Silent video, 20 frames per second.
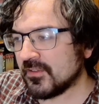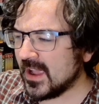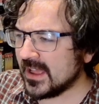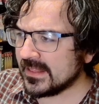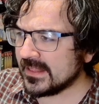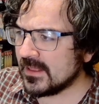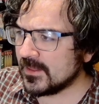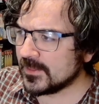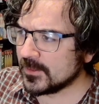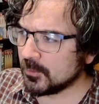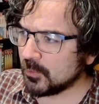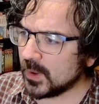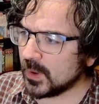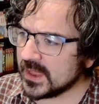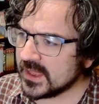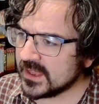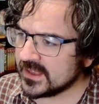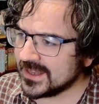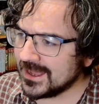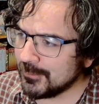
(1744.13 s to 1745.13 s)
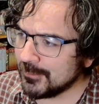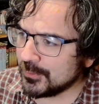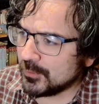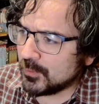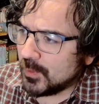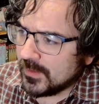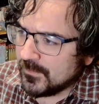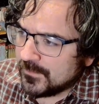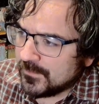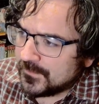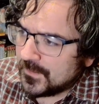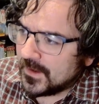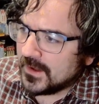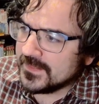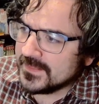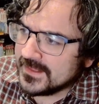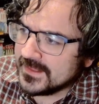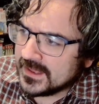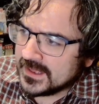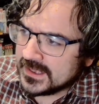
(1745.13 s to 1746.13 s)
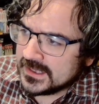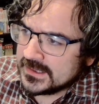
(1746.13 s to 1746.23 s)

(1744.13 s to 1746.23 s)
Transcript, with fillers: I had that on the Wii and that was quite fun.